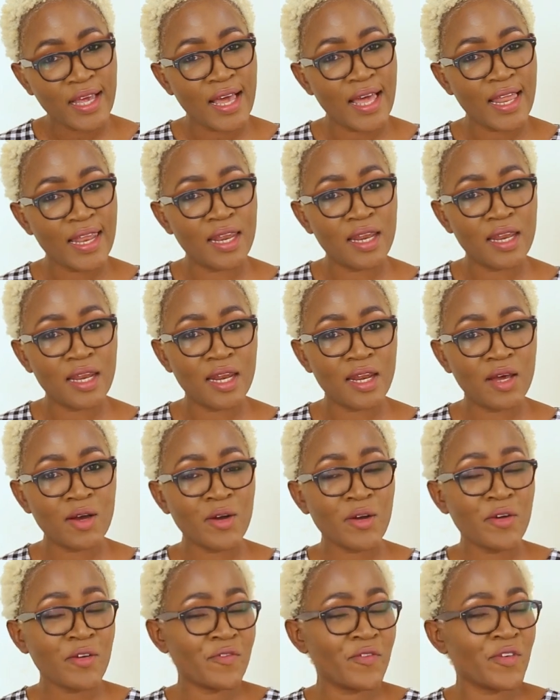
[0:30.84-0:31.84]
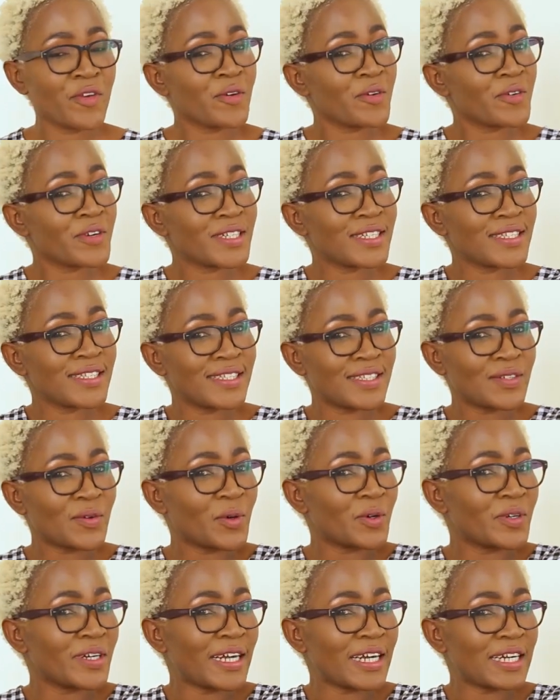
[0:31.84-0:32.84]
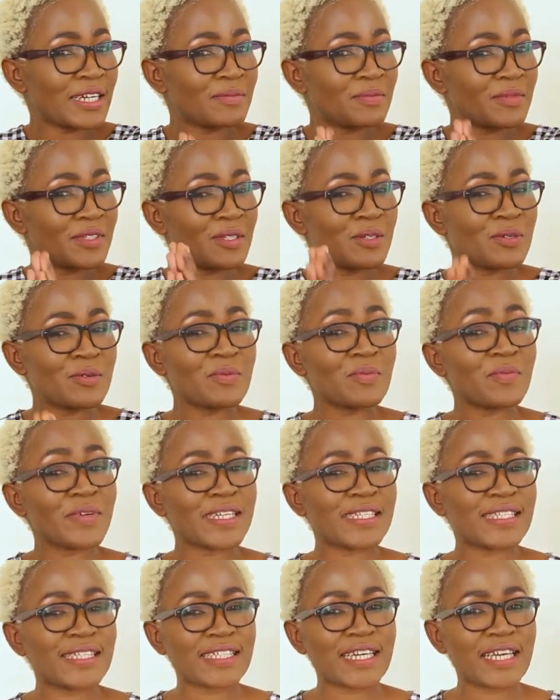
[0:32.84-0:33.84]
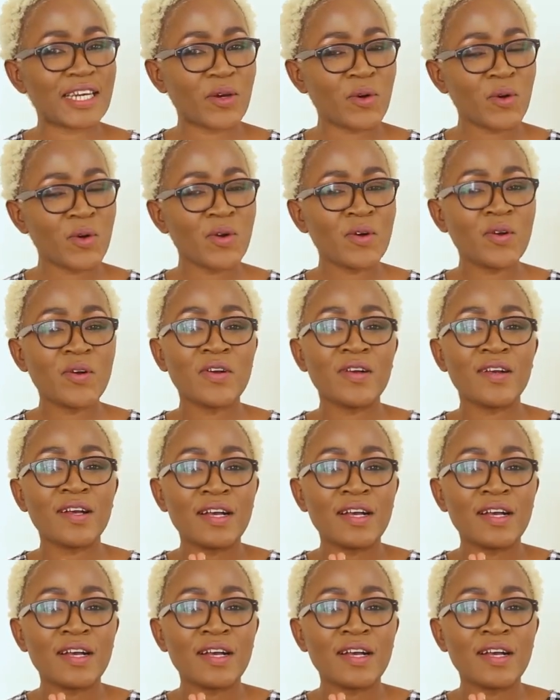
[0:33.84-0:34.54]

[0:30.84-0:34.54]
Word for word: Hello viewers, welcome to my channel.